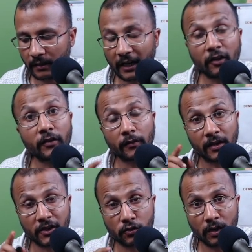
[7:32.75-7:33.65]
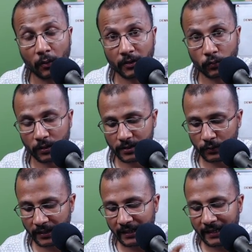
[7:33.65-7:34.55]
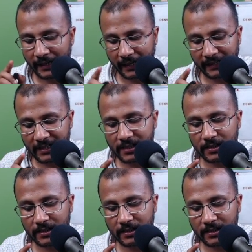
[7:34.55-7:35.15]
I hope you have understood how it works. Okay, in this,